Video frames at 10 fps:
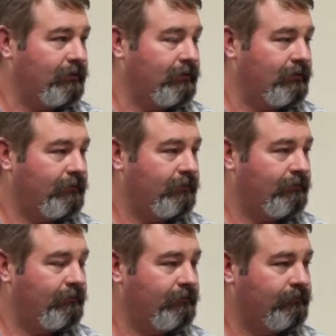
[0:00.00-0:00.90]

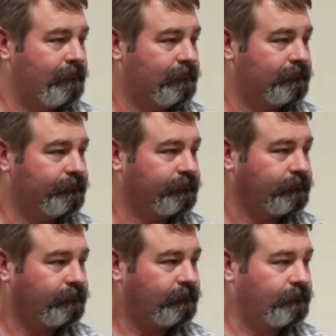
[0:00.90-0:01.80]

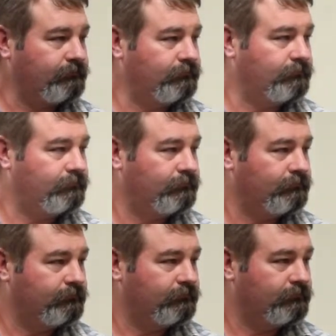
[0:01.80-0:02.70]

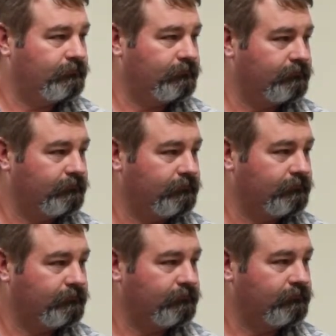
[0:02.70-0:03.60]

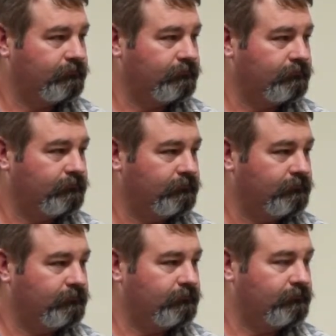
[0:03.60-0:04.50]

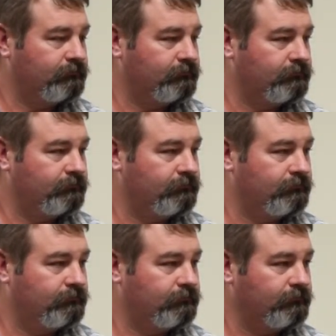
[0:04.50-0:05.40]

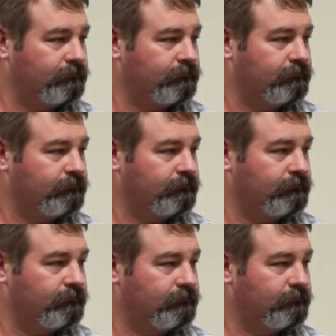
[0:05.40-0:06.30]

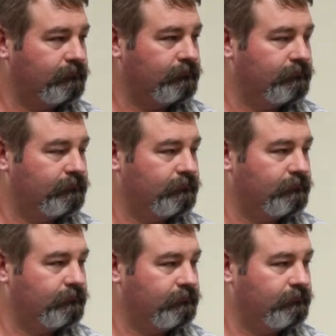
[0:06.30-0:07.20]

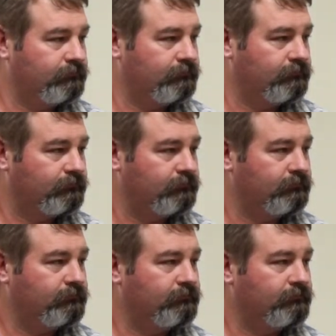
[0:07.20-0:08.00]
The person shown says nothing.